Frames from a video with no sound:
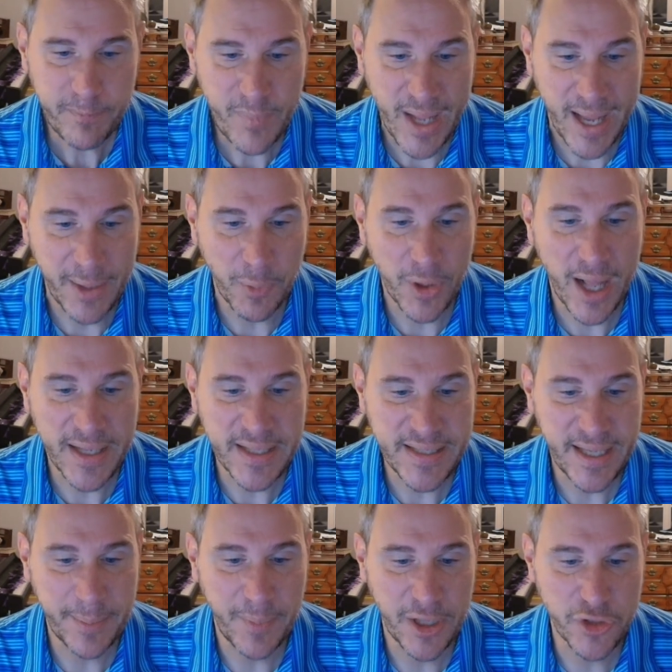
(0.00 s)
and we're not
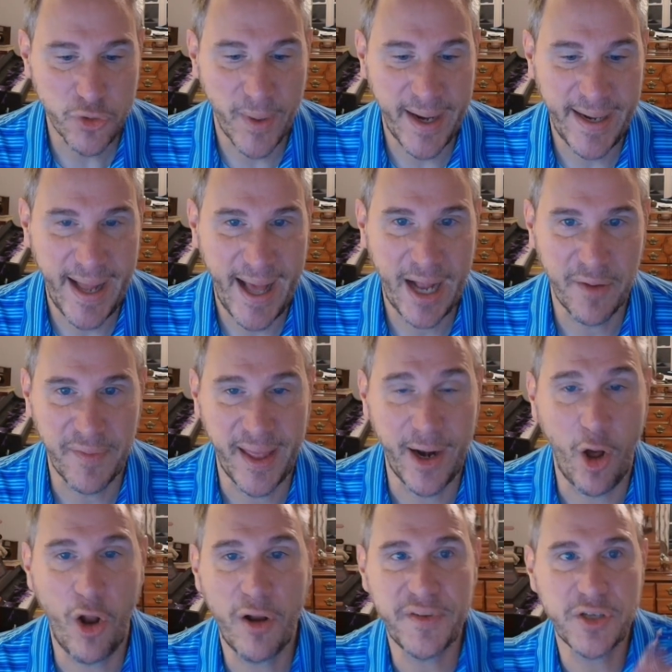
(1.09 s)
seeing much rain out of that.
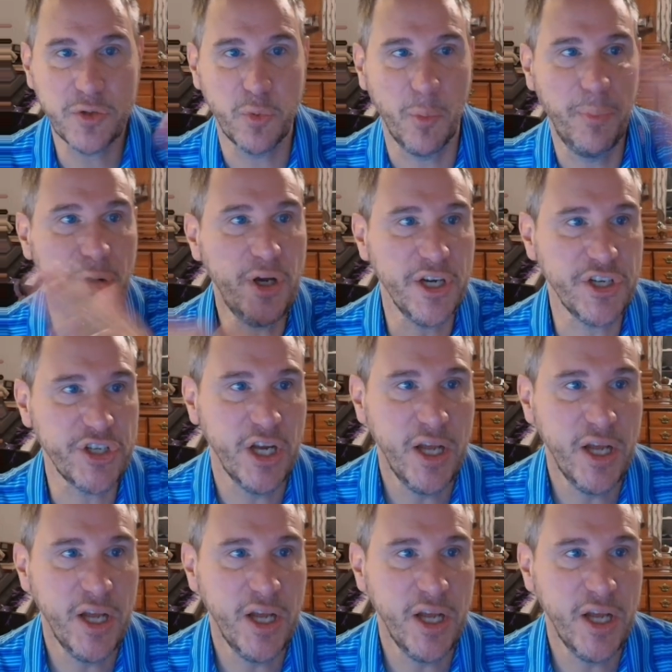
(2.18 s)
All of this will push